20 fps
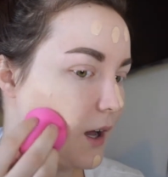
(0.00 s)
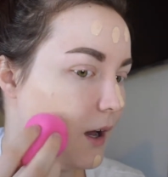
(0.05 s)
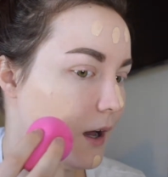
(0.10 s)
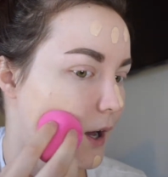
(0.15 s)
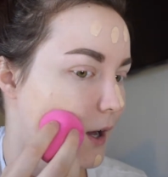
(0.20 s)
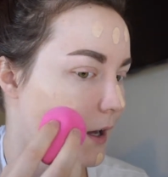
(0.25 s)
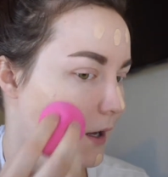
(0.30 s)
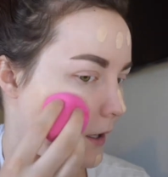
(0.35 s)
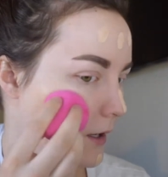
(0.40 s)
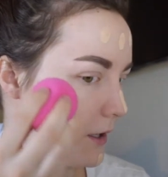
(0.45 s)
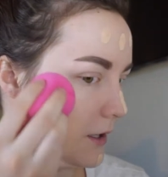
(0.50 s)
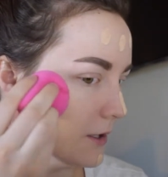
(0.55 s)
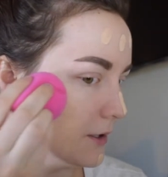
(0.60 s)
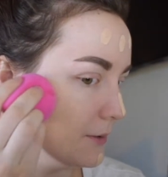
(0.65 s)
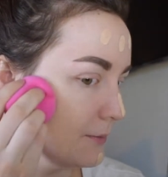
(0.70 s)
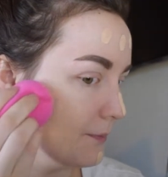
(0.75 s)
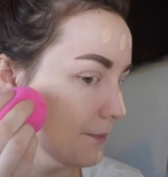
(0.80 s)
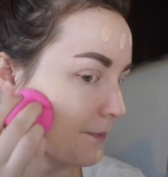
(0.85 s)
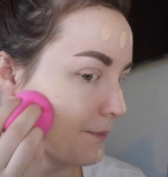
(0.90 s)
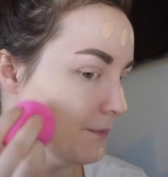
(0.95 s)

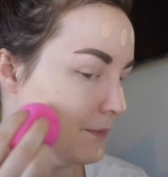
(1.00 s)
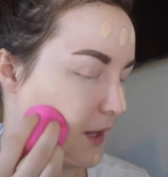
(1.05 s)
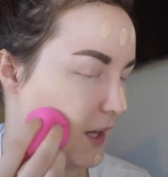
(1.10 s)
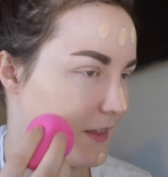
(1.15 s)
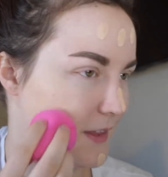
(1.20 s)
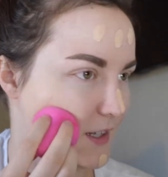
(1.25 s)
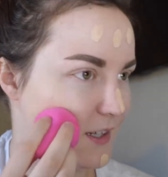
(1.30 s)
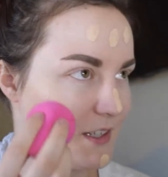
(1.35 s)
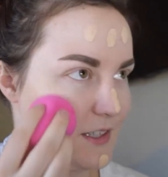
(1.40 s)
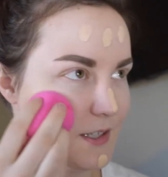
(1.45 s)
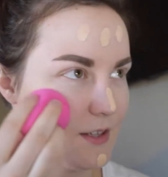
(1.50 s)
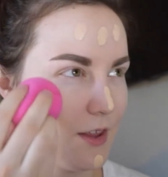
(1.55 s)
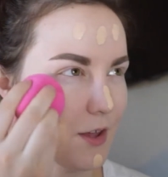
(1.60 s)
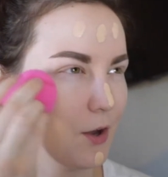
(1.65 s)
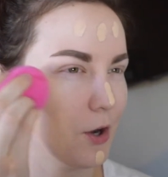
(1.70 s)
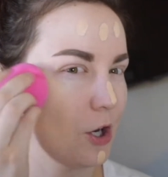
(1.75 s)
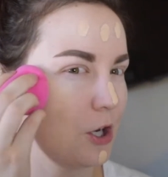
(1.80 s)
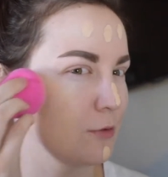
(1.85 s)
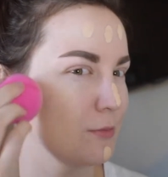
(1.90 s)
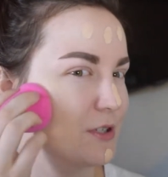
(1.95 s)
I think it's the
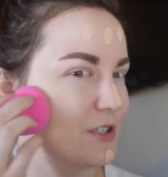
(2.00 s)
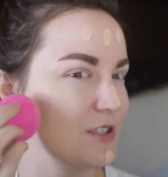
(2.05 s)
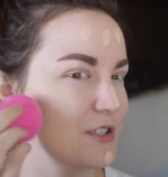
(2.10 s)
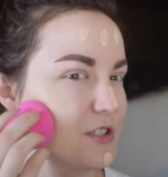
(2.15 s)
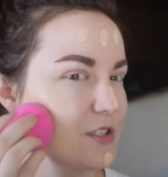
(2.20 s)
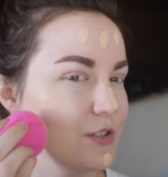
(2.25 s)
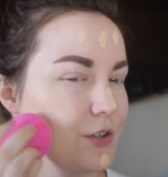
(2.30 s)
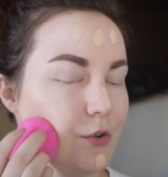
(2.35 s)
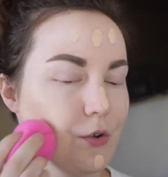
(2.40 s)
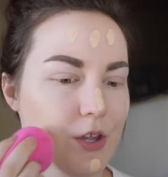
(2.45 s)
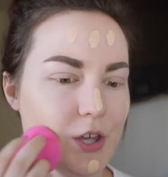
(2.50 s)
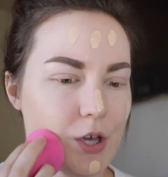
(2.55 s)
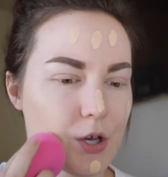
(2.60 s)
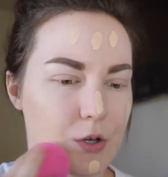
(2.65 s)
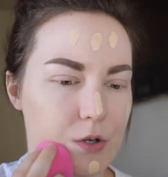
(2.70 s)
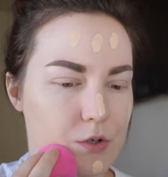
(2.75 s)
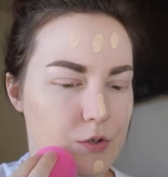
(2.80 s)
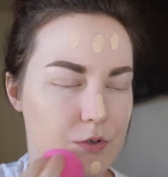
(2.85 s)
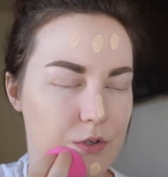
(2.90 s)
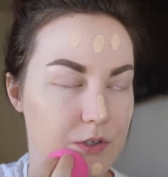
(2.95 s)
Urban
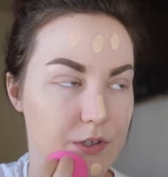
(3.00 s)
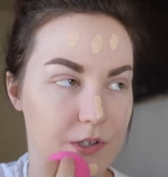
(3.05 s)
Studios